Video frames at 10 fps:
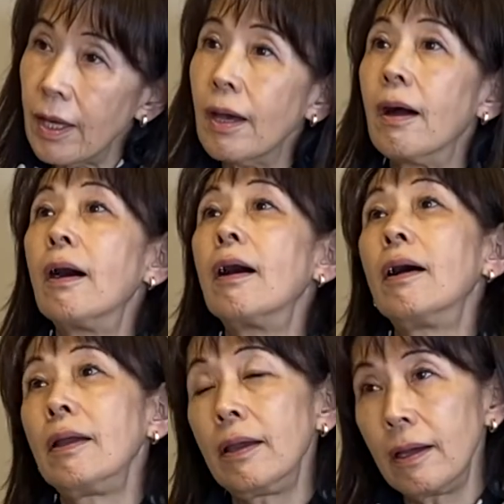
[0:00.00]

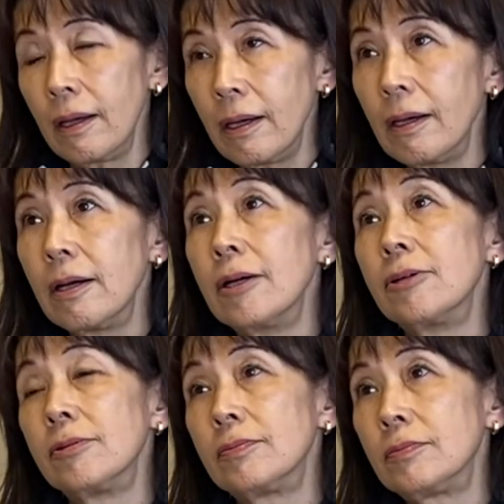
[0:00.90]
Oh, so they could
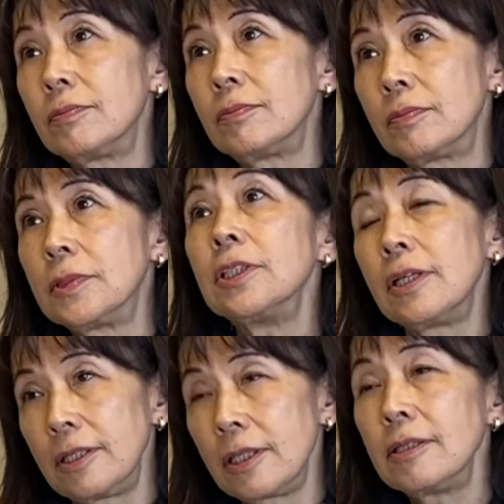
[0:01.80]
not do this. You
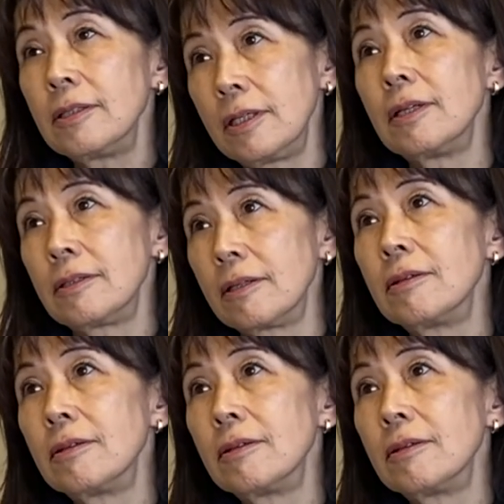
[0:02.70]
had to be the one.